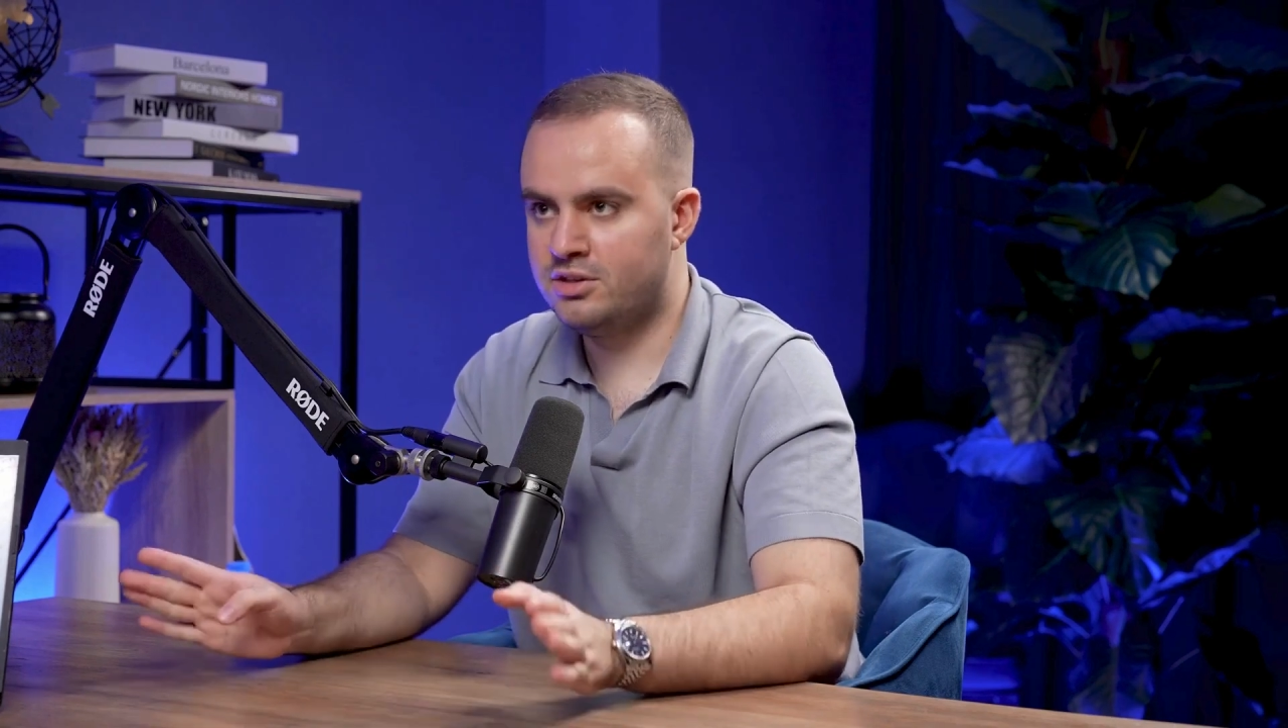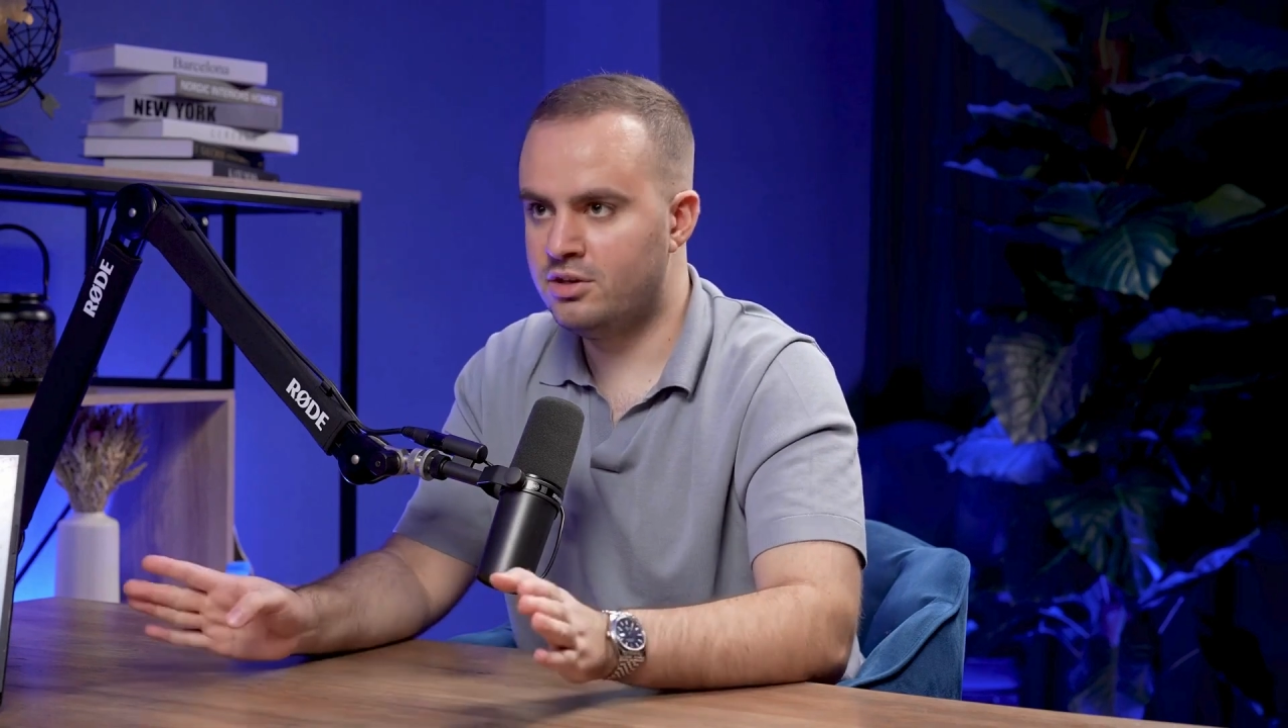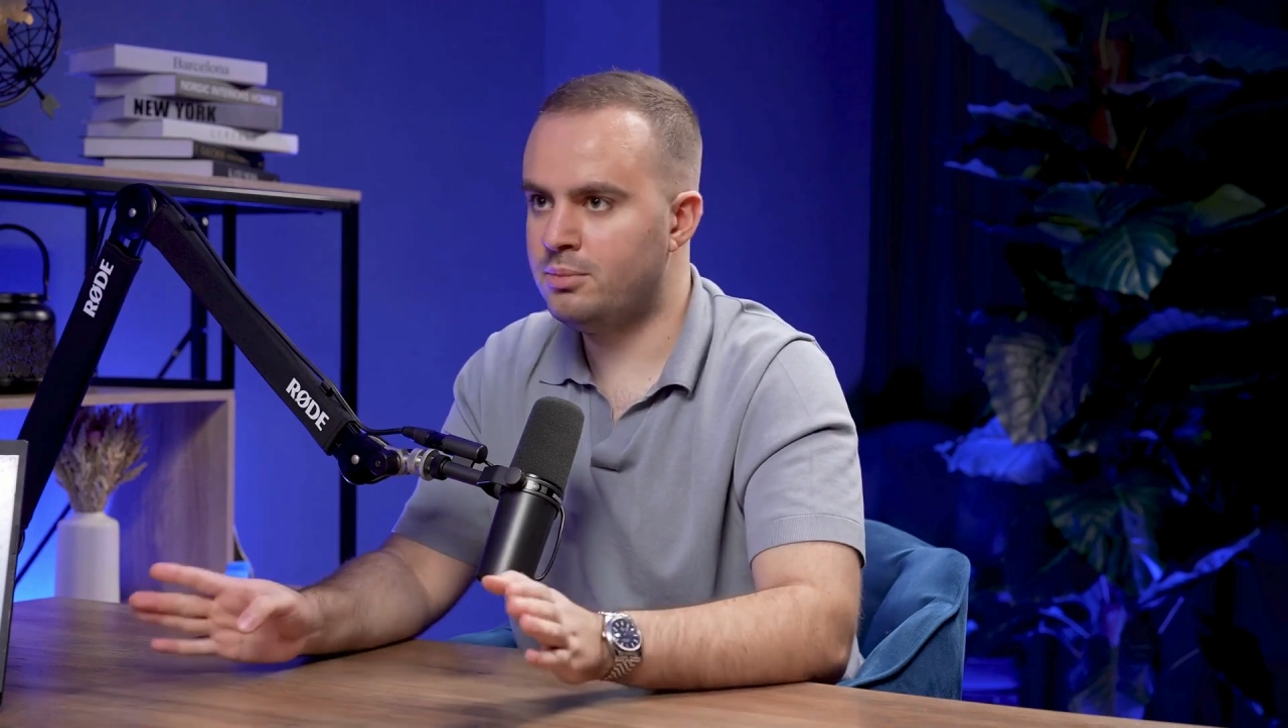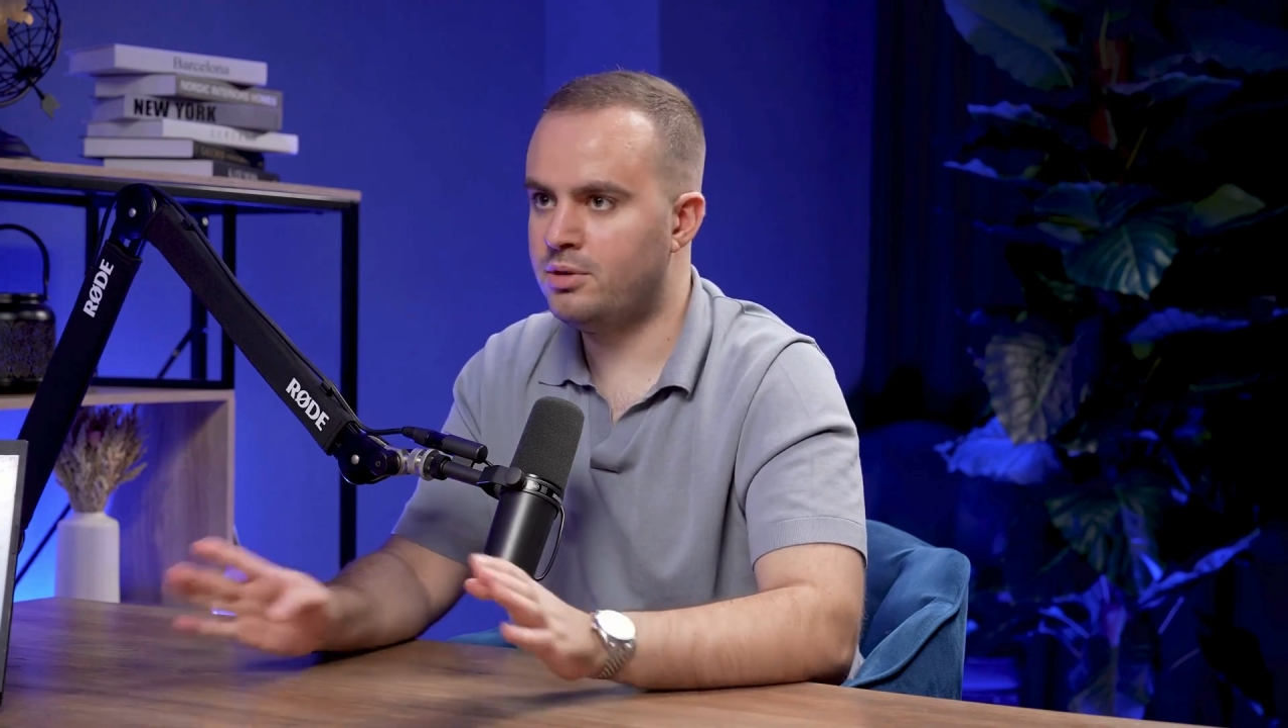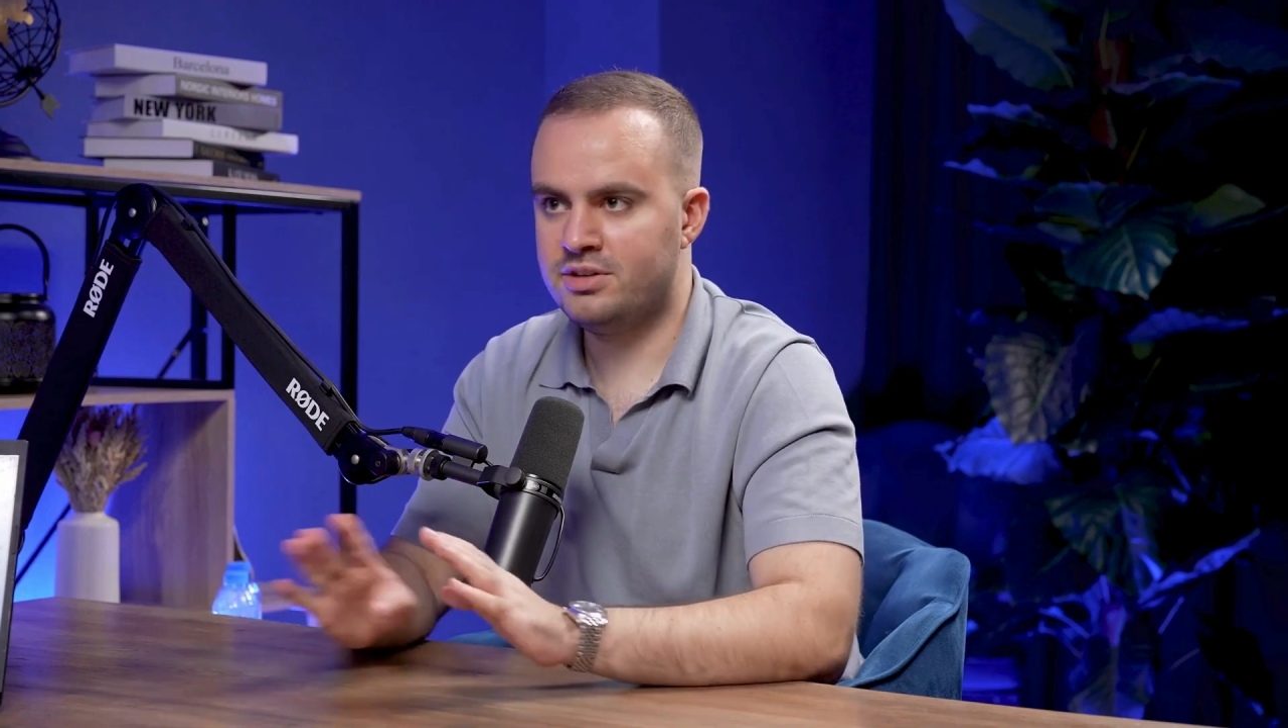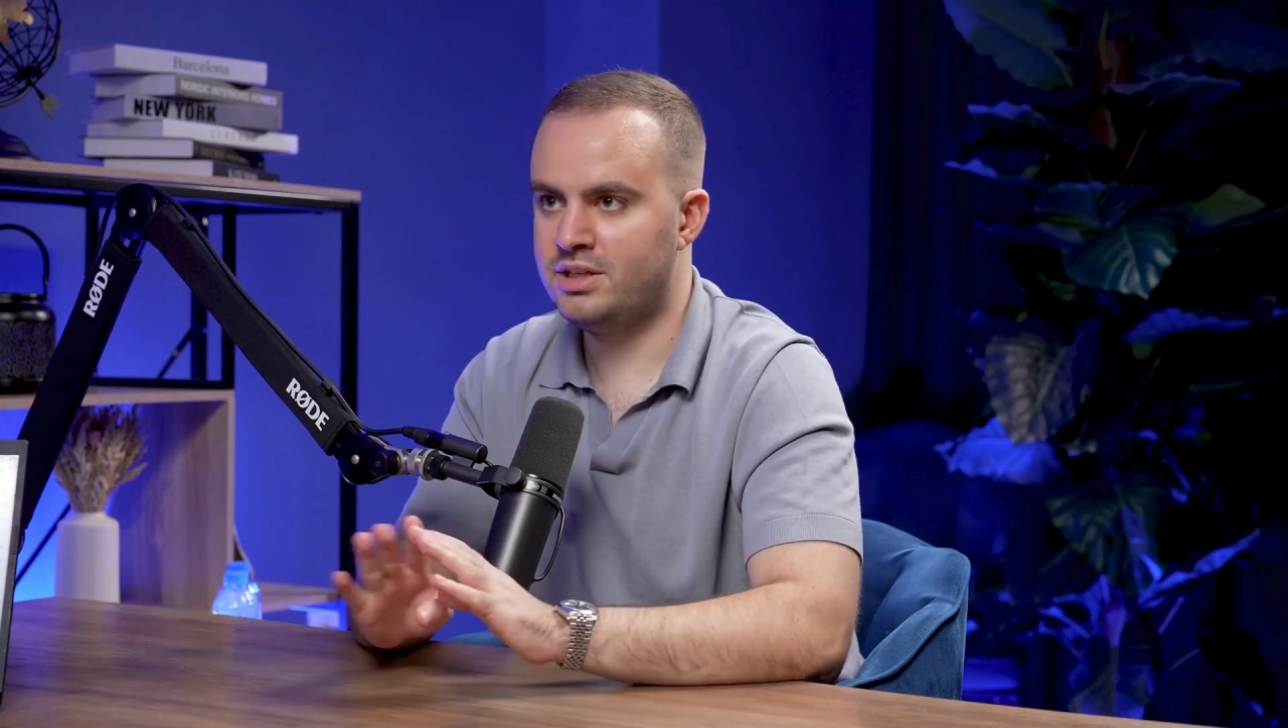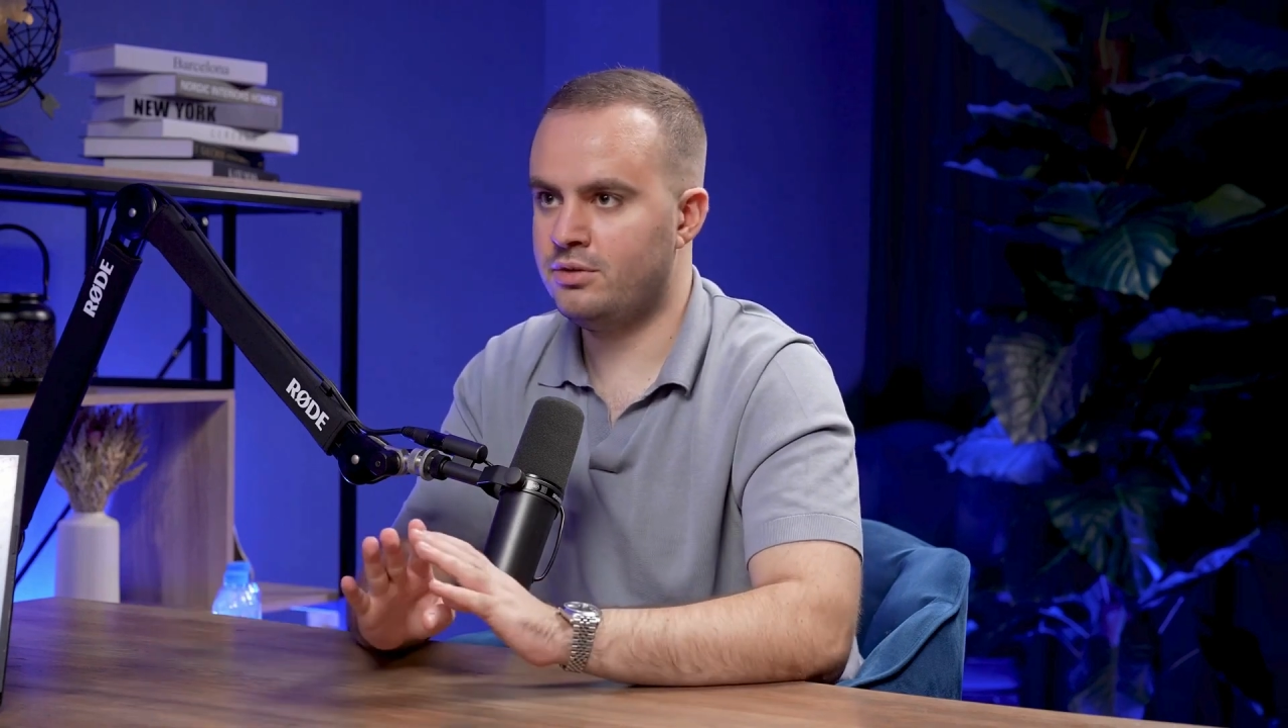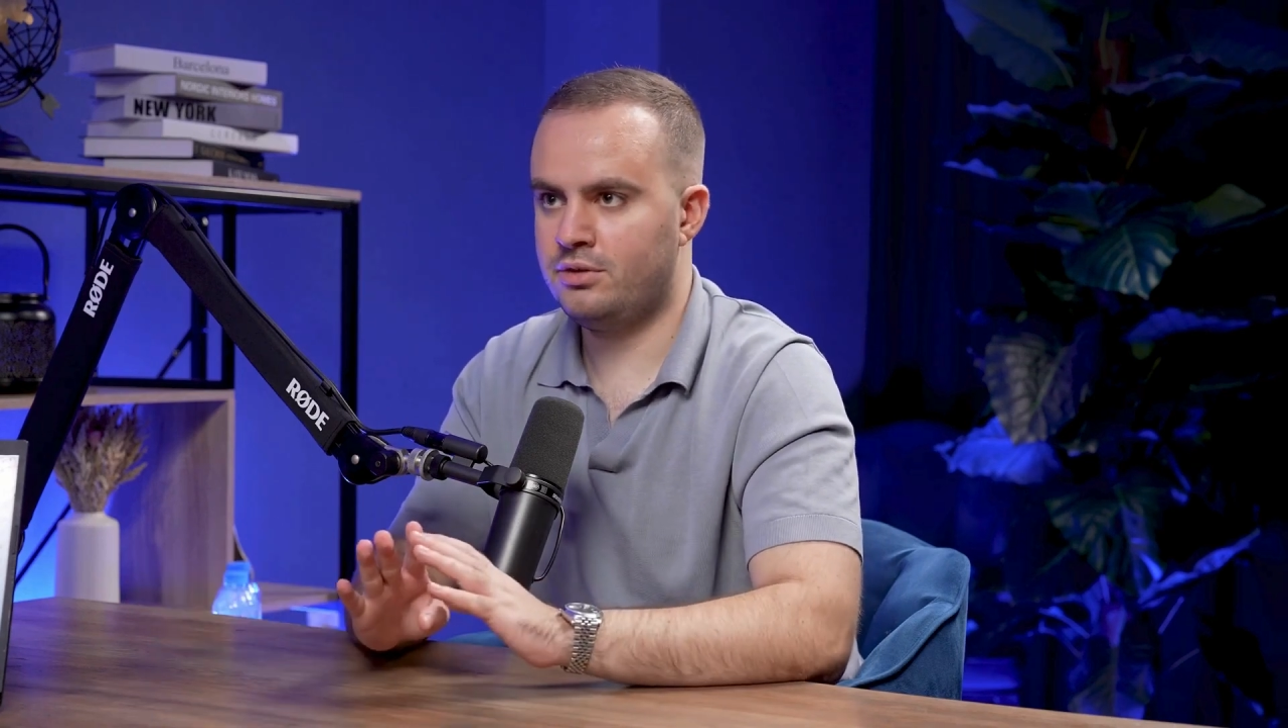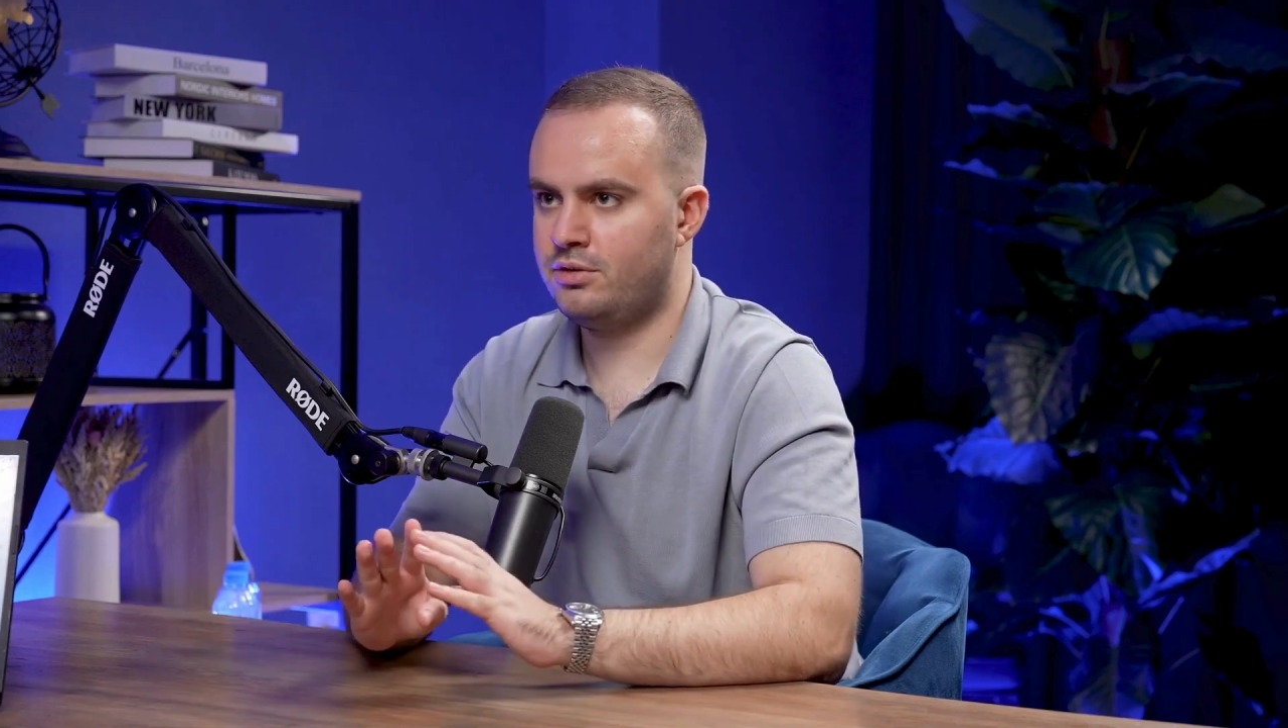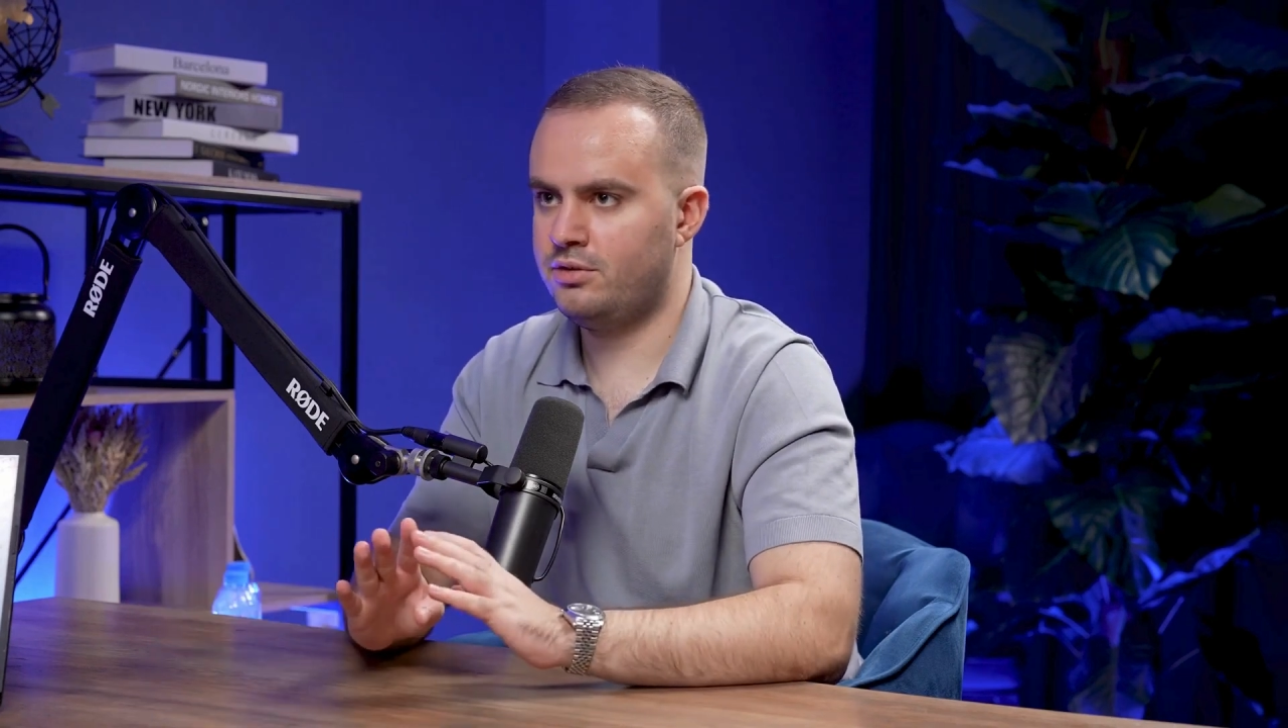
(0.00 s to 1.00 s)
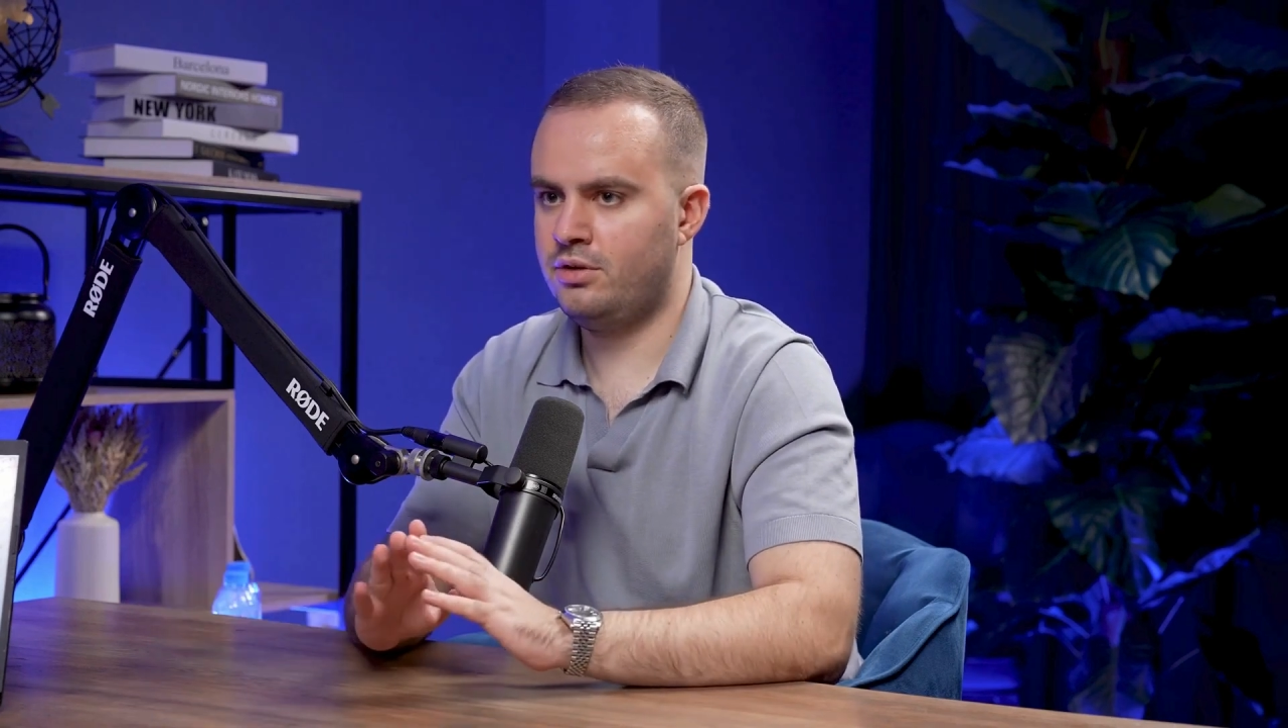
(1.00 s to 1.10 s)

dumb or they don't